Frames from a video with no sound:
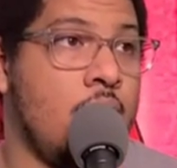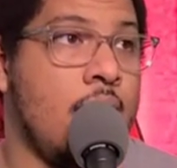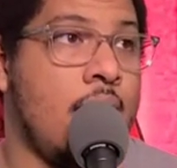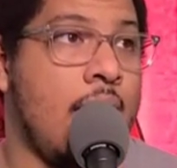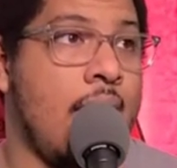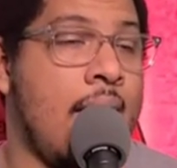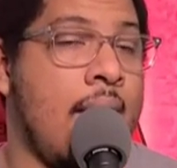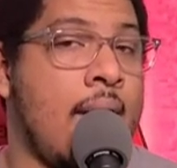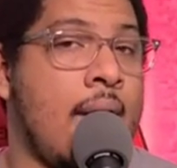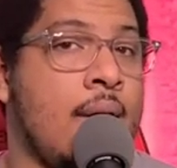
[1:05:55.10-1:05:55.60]

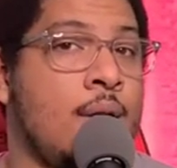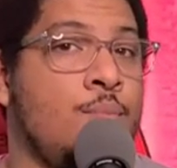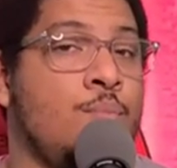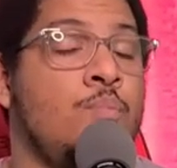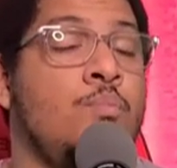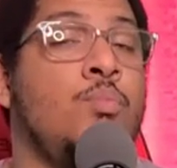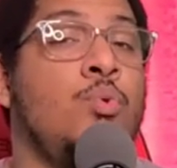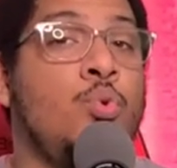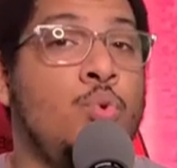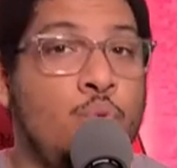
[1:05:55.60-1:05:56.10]
and
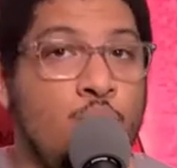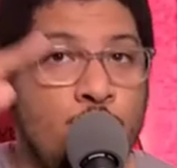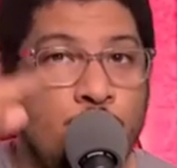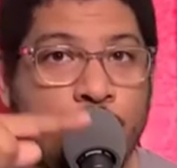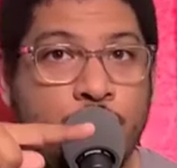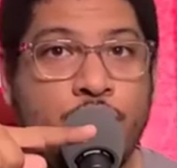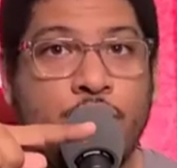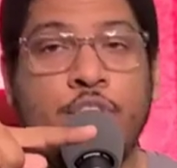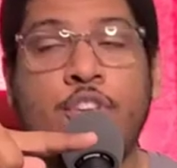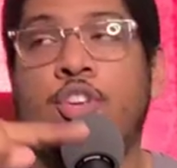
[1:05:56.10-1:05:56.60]

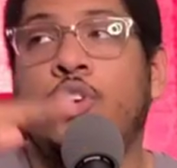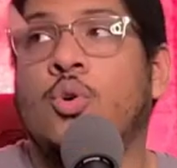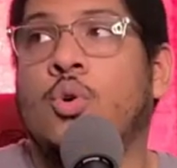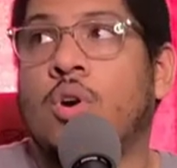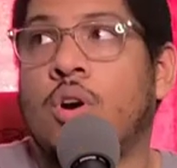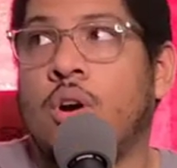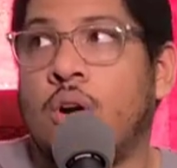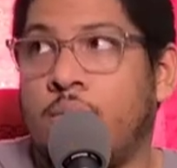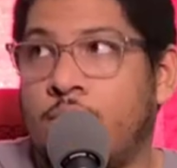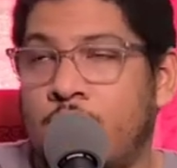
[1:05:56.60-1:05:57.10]
move
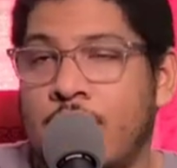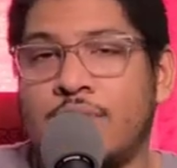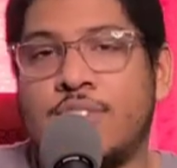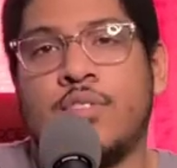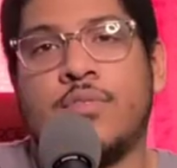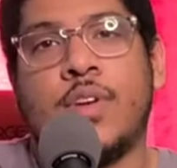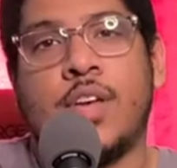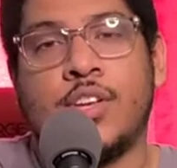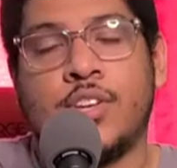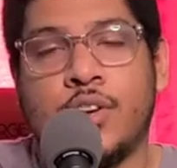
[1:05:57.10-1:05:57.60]
your
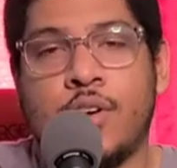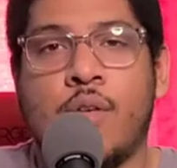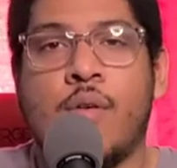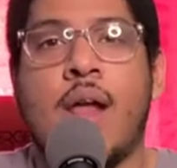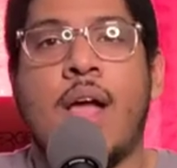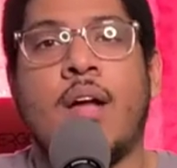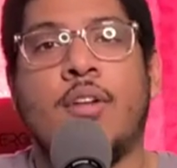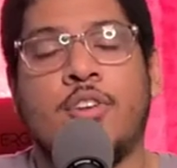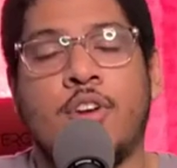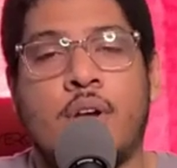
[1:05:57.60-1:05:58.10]
reservation
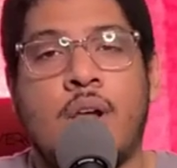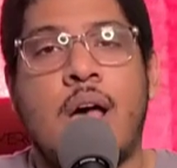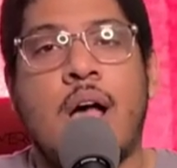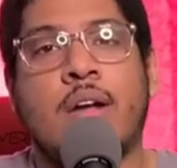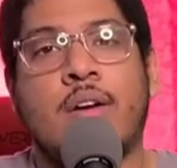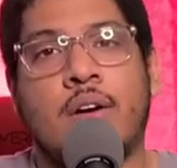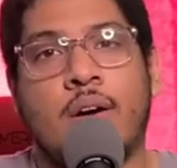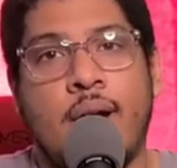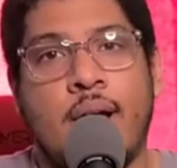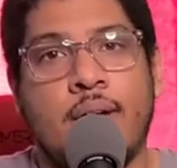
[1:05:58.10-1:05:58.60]
around, your locker
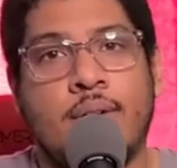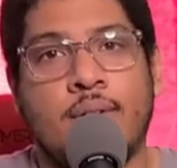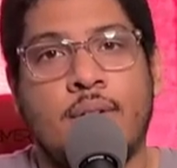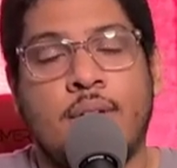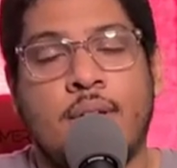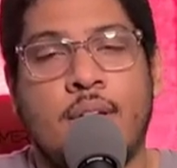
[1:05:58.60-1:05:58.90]
around.